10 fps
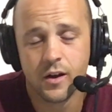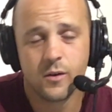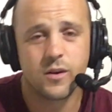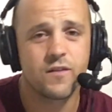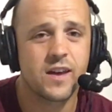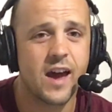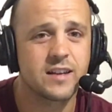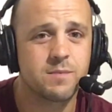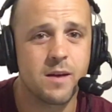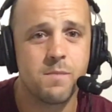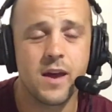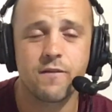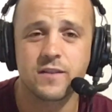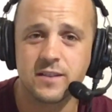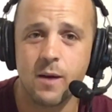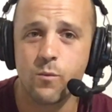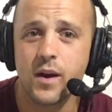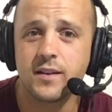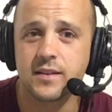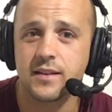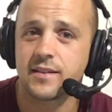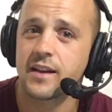whatever the case may be, for some reason,